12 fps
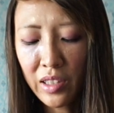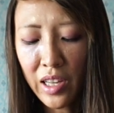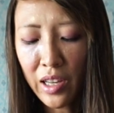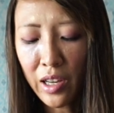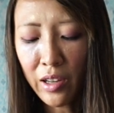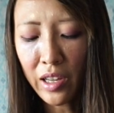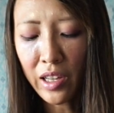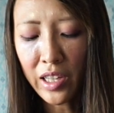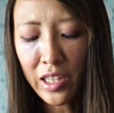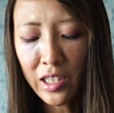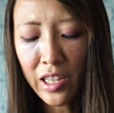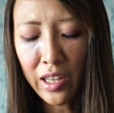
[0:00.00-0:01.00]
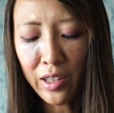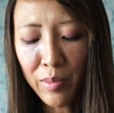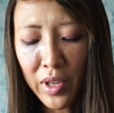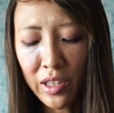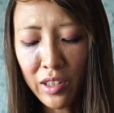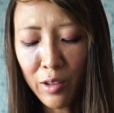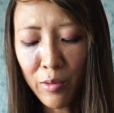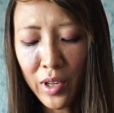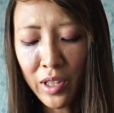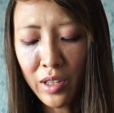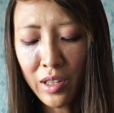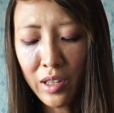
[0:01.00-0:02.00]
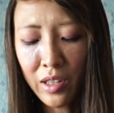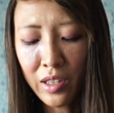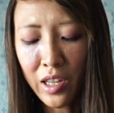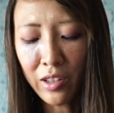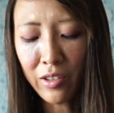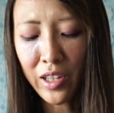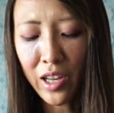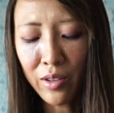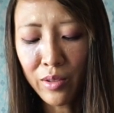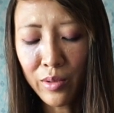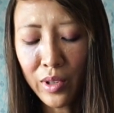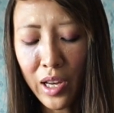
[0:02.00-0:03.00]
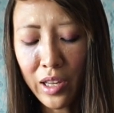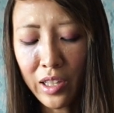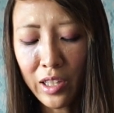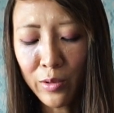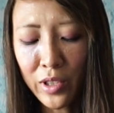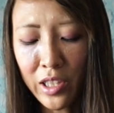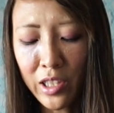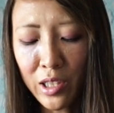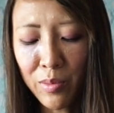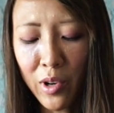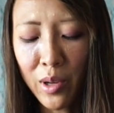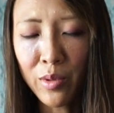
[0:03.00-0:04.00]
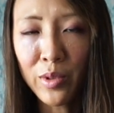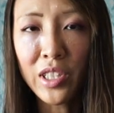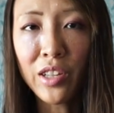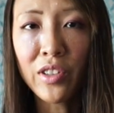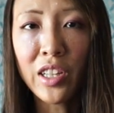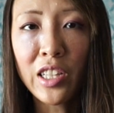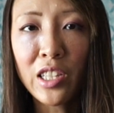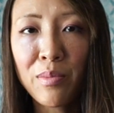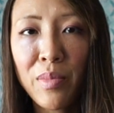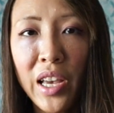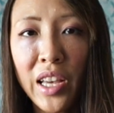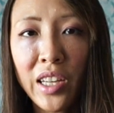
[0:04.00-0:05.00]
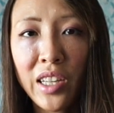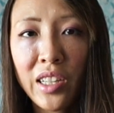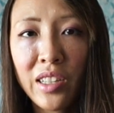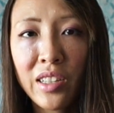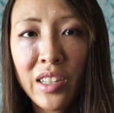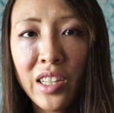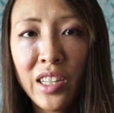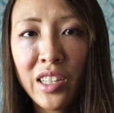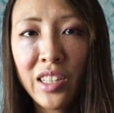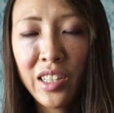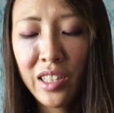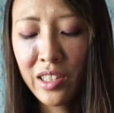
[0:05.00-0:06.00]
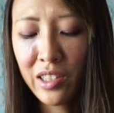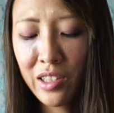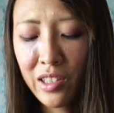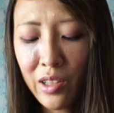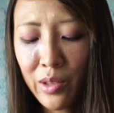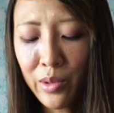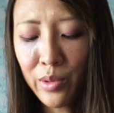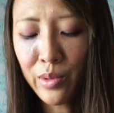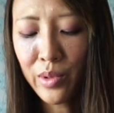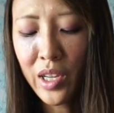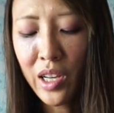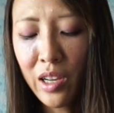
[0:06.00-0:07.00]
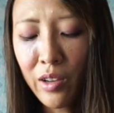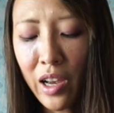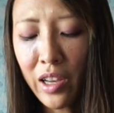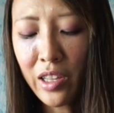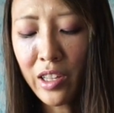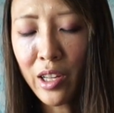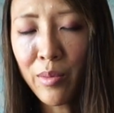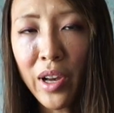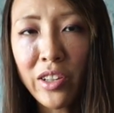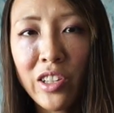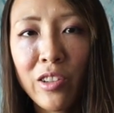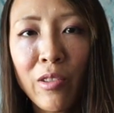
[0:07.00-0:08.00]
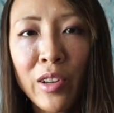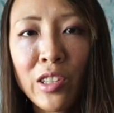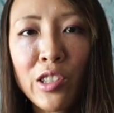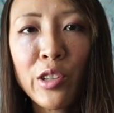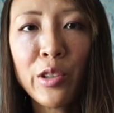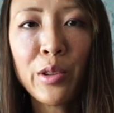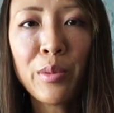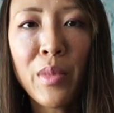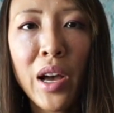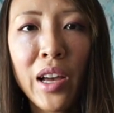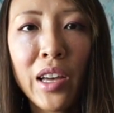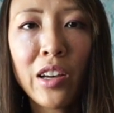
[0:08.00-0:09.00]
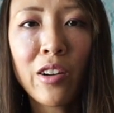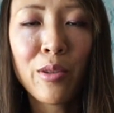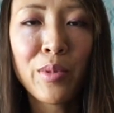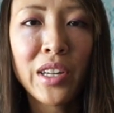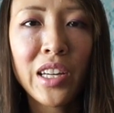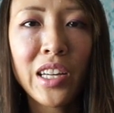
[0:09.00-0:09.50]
I guess the one color that I guess was a disappointment was definitely this pink. So I ended up actually going to my Urban